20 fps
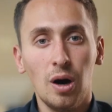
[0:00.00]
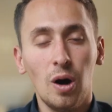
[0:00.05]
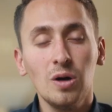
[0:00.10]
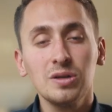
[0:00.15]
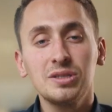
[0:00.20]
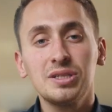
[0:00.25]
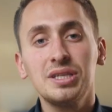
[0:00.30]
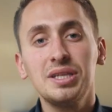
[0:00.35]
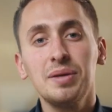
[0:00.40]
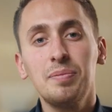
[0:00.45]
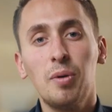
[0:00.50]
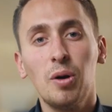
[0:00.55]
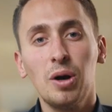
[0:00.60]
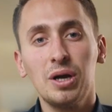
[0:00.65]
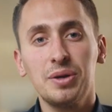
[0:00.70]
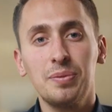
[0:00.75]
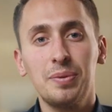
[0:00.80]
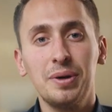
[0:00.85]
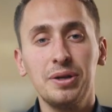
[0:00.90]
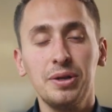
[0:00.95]
Also, the
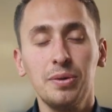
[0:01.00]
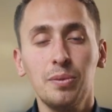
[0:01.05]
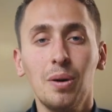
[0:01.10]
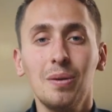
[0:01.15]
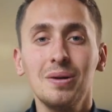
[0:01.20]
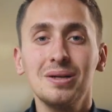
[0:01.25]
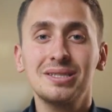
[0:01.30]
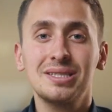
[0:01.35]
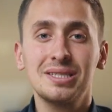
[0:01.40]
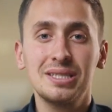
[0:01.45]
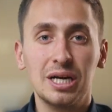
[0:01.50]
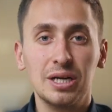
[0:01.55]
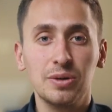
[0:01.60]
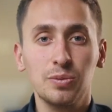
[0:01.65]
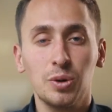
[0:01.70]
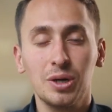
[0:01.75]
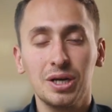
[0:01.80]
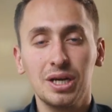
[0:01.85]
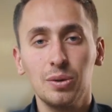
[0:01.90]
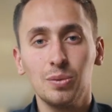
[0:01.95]
point when you will start
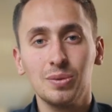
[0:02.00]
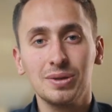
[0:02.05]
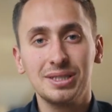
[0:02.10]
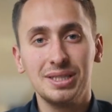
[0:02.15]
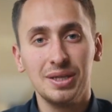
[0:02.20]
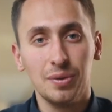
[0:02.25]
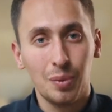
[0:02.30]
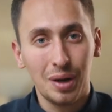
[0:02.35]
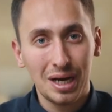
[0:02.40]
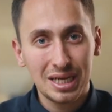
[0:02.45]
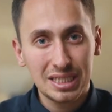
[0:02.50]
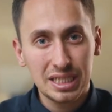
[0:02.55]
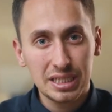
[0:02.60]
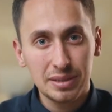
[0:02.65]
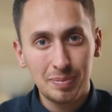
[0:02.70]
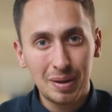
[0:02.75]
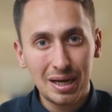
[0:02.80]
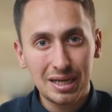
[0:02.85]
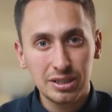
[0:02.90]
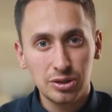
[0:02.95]
working with the wasted
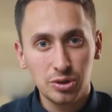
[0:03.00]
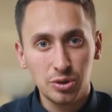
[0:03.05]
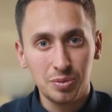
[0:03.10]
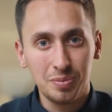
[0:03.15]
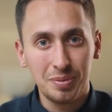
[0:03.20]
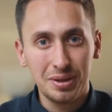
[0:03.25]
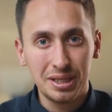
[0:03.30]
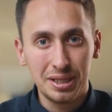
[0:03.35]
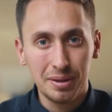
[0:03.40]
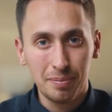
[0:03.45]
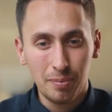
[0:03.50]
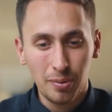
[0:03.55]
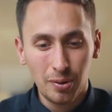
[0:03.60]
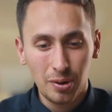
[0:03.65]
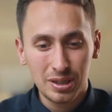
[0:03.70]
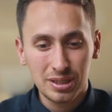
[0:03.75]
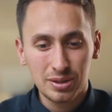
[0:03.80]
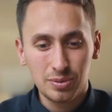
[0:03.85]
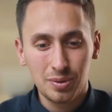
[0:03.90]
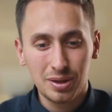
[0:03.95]
spend could be the
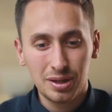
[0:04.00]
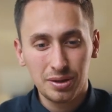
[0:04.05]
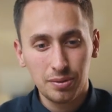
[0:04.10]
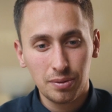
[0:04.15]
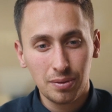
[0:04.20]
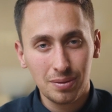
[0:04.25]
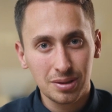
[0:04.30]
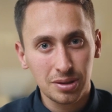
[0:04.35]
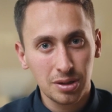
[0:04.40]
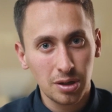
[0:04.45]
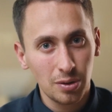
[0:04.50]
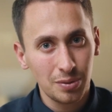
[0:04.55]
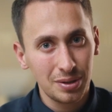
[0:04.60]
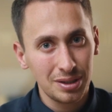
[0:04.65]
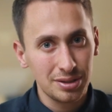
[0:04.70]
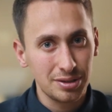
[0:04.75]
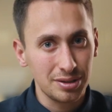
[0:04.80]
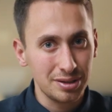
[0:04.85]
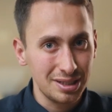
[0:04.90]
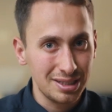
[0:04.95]
point when you will go
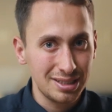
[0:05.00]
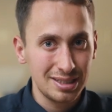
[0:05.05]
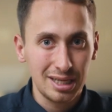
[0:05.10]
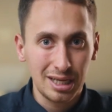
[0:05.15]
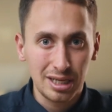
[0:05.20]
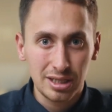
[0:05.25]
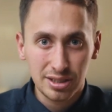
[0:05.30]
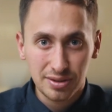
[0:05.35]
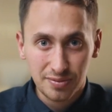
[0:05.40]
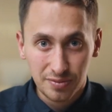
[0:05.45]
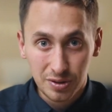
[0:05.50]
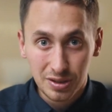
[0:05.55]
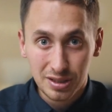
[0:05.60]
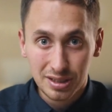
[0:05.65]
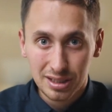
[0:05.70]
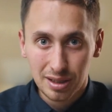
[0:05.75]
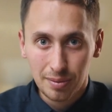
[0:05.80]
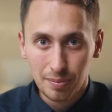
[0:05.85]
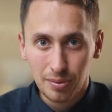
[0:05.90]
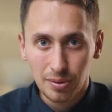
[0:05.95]
into the sales, for
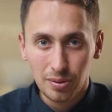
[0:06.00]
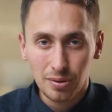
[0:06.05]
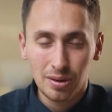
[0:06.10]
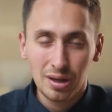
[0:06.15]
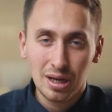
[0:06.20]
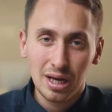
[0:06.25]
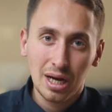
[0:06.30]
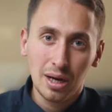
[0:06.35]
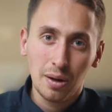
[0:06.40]
example.